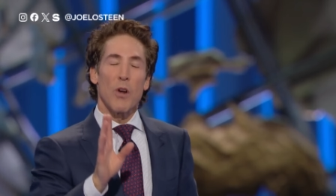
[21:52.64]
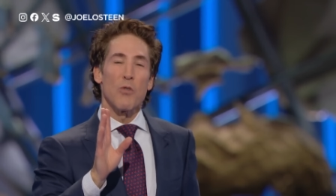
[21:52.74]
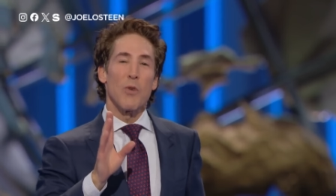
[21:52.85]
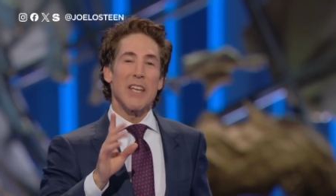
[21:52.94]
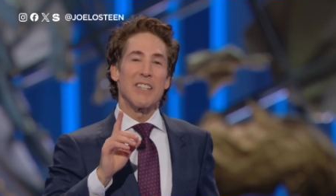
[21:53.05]

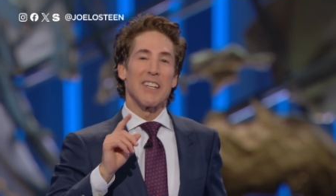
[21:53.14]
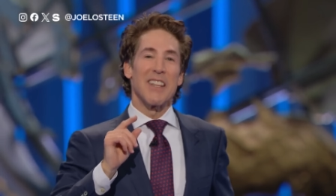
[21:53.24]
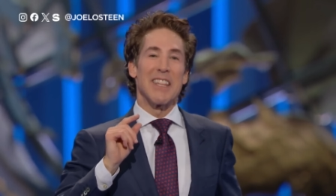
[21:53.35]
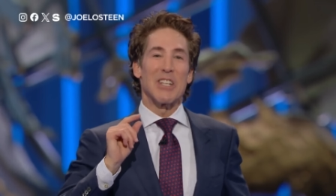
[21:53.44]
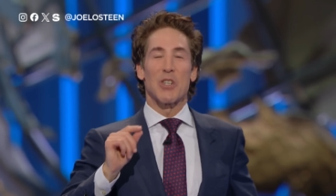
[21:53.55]
one
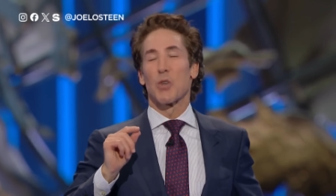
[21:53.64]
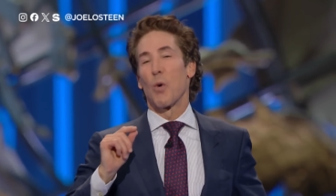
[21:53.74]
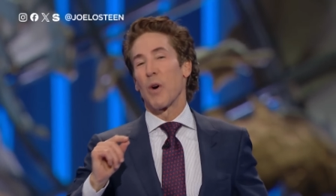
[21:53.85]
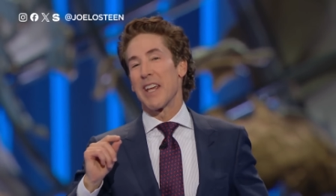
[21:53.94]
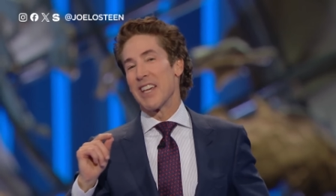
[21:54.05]
reason this
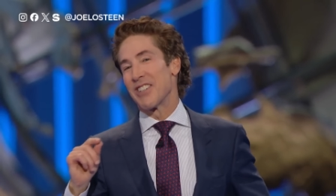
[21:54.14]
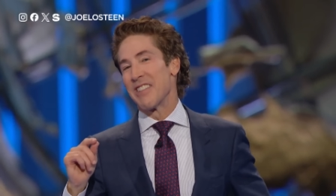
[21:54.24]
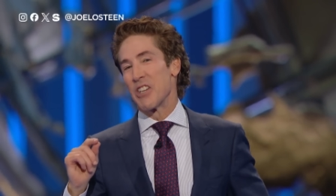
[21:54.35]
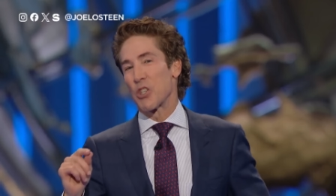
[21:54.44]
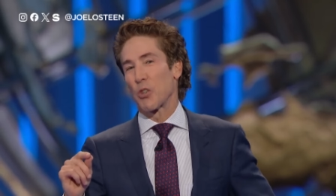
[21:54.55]
story is
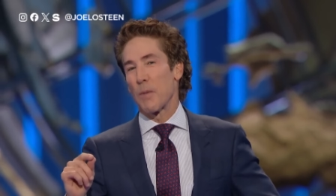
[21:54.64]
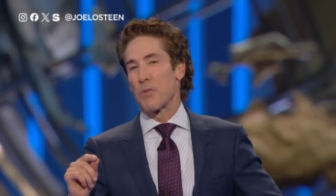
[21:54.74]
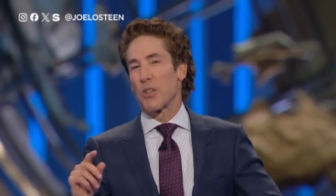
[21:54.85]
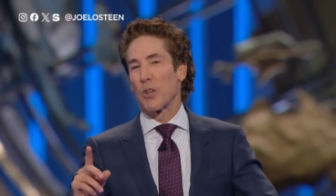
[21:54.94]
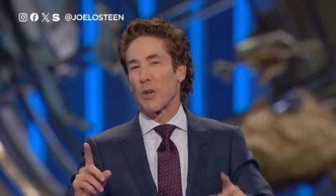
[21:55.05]
in the
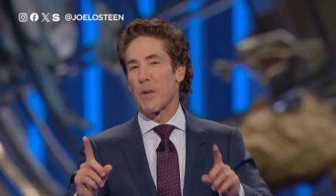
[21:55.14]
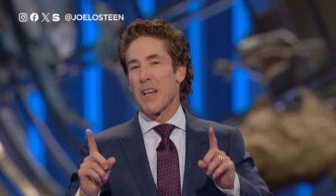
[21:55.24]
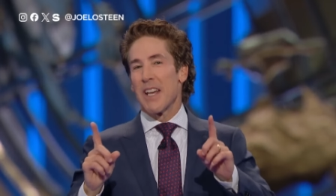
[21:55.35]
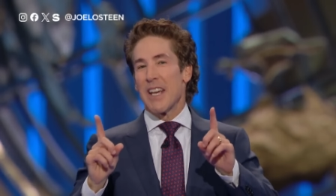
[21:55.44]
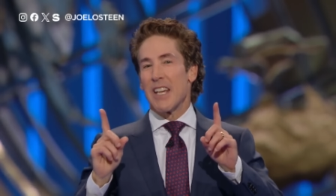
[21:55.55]
scripture
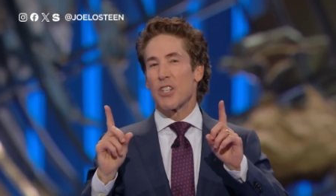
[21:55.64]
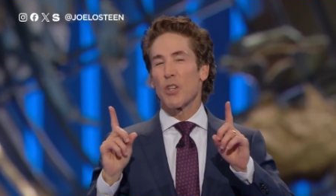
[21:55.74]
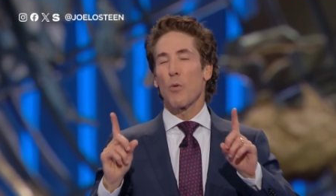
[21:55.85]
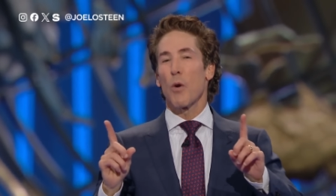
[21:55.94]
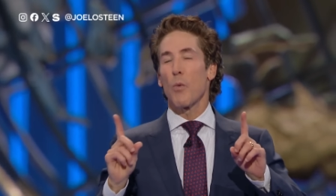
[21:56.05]
is
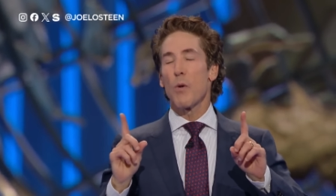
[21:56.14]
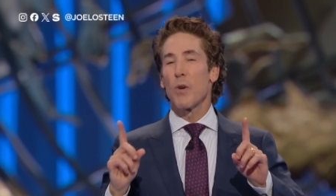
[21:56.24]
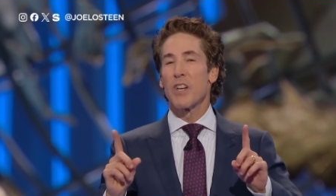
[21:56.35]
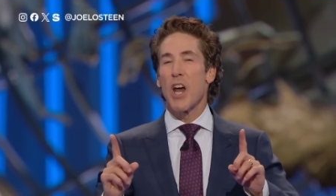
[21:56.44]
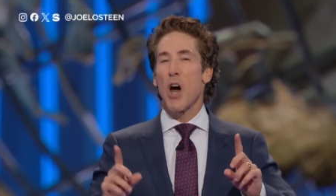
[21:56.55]
so that we
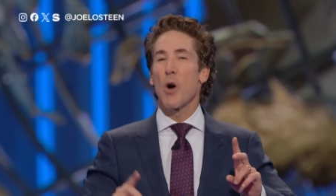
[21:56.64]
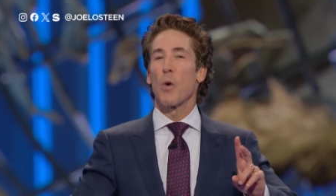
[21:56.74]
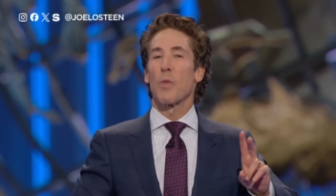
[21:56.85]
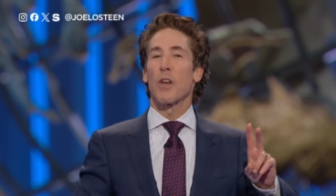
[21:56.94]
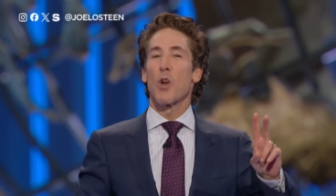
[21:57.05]
would
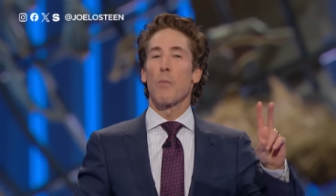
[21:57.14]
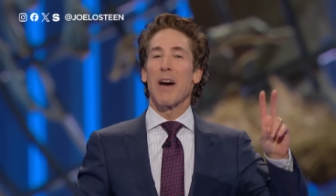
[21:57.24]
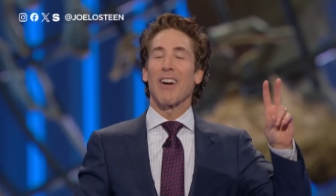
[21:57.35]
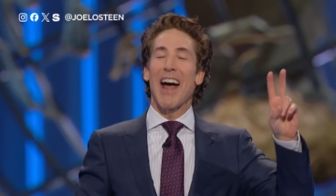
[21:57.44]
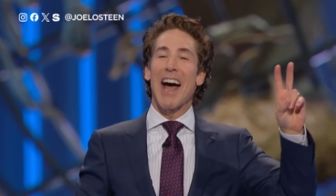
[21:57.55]
know that no
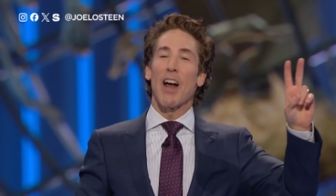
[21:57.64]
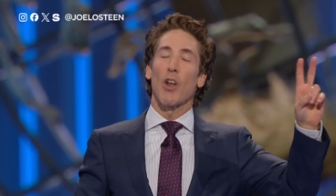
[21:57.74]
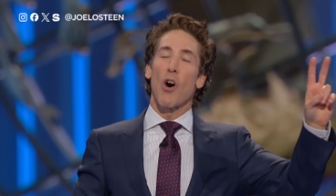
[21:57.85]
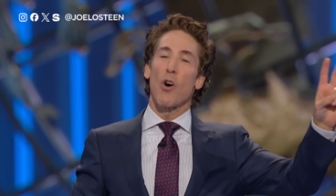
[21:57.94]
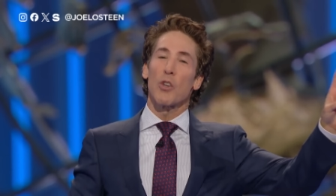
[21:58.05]
matter how
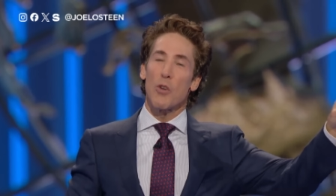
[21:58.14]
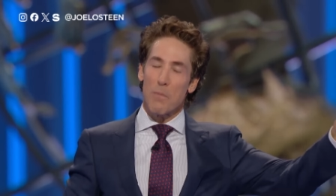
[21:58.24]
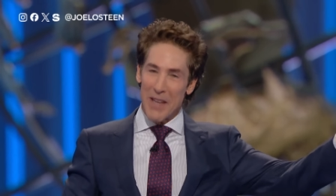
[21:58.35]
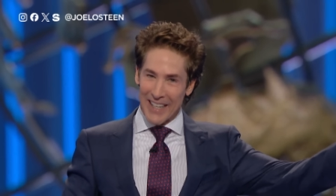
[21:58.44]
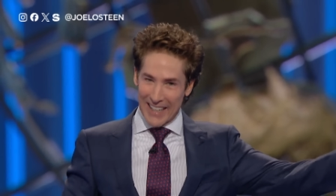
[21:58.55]
long
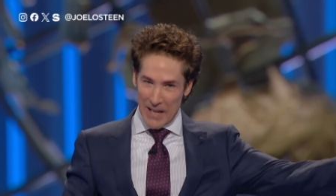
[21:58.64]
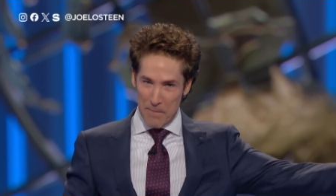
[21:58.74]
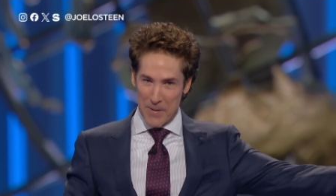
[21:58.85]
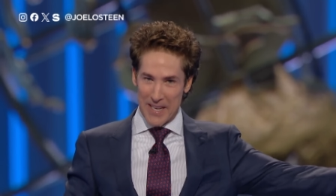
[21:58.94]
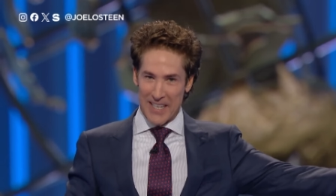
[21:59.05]
you've been
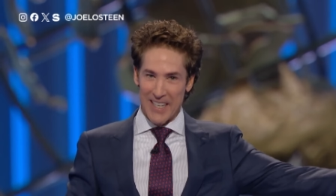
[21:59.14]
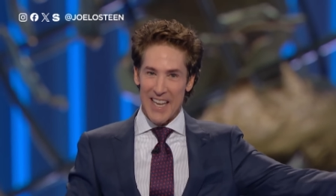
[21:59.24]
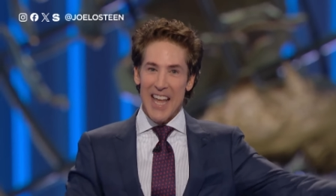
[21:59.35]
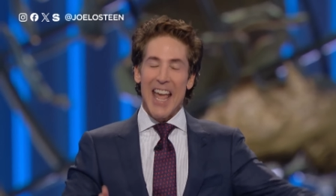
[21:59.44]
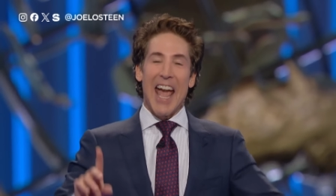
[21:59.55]
limping
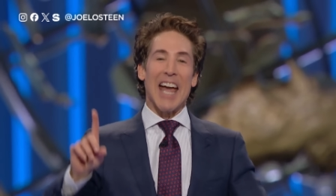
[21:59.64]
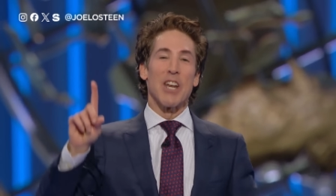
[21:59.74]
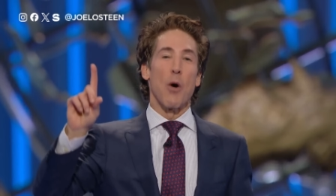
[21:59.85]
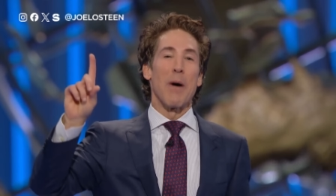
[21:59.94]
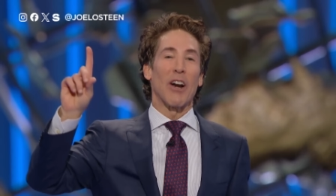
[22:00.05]

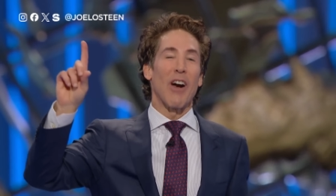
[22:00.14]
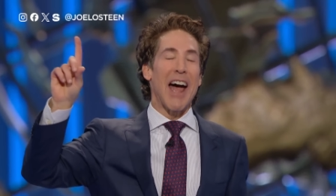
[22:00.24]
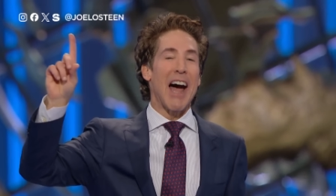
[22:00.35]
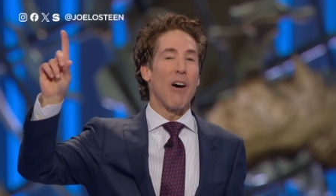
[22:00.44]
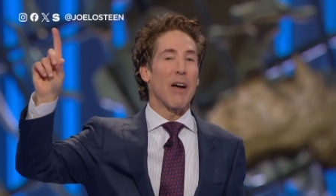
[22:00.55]
and no matter
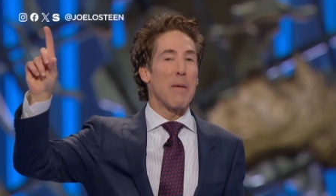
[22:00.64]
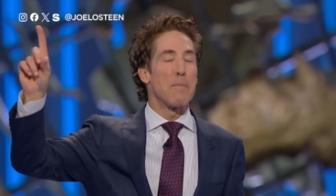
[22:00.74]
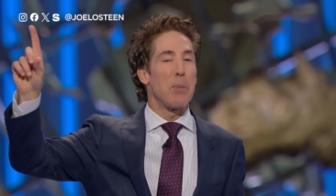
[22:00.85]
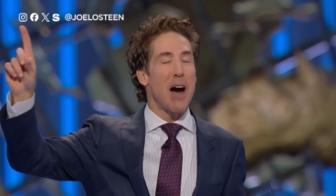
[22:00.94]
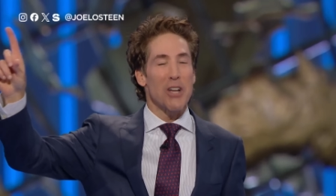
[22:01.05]
how
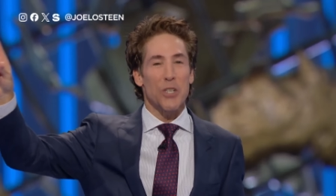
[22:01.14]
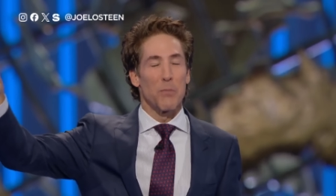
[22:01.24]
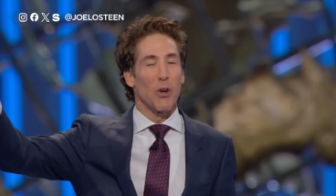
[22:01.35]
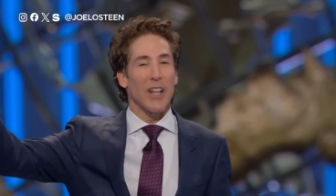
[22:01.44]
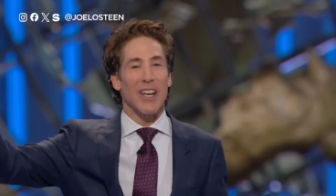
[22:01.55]

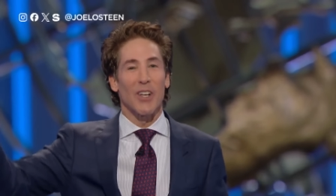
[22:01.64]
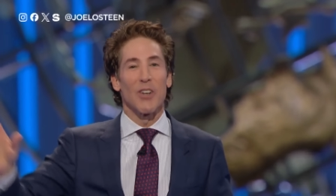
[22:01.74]
impossible it